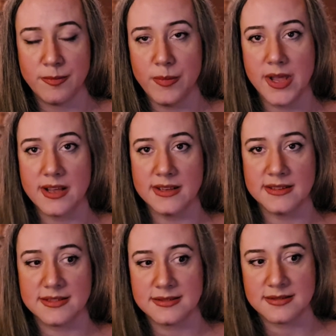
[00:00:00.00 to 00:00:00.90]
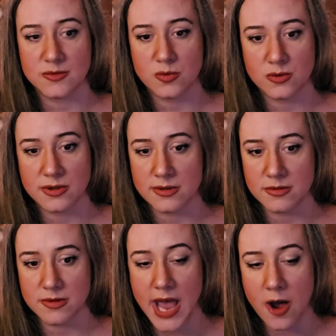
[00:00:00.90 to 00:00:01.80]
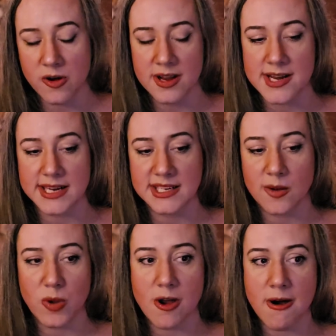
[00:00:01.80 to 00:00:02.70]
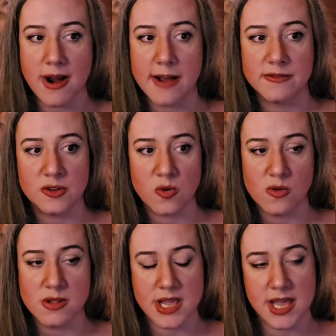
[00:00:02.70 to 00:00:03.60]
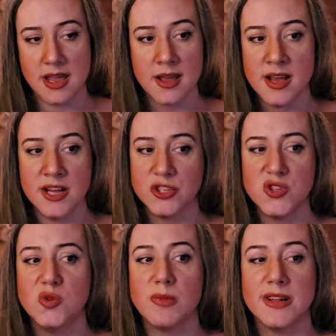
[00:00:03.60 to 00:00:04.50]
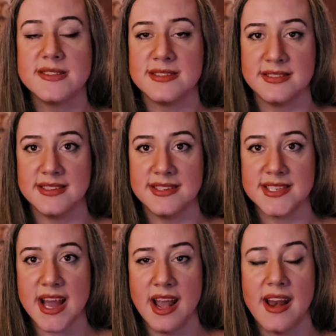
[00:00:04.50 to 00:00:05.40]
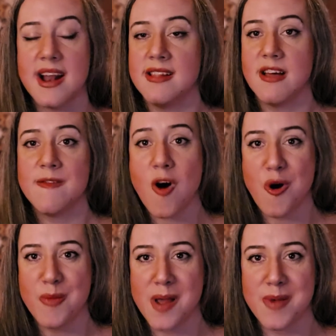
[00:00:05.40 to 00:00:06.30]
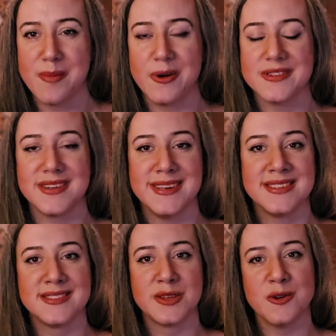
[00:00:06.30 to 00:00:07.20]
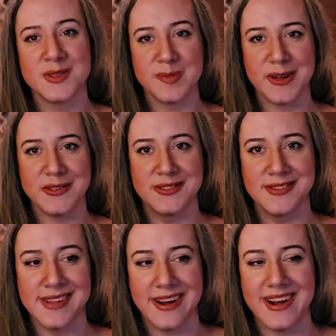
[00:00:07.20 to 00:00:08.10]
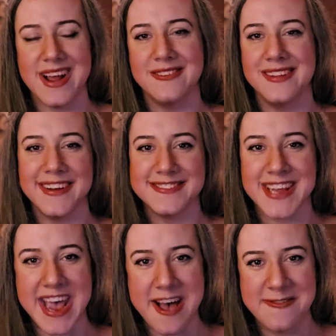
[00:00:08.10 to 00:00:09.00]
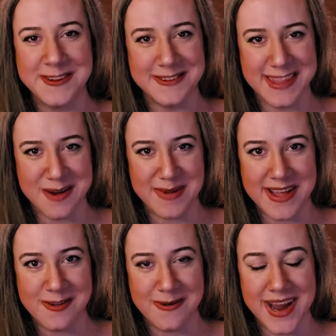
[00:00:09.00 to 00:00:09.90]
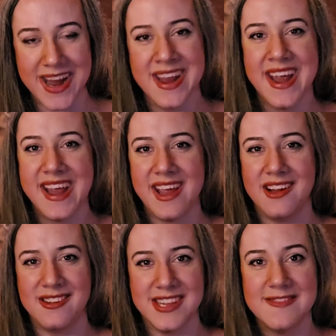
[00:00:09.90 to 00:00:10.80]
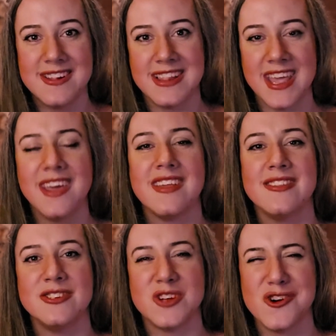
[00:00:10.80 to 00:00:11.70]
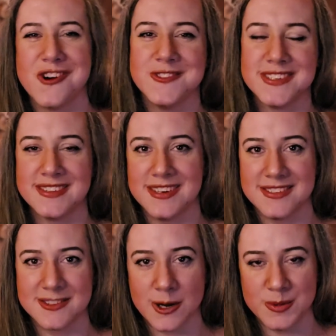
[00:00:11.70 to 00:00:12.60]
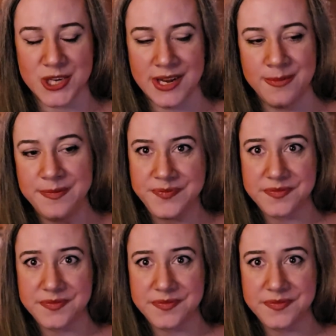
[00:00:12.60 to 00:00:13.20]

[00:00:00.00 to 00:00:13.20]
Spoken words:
Because how connected we are after only 2 months is insane. And I love all my members, and it's so special in there. And I would love to have you in there, by the way. I'll leave a link in the show notes in the description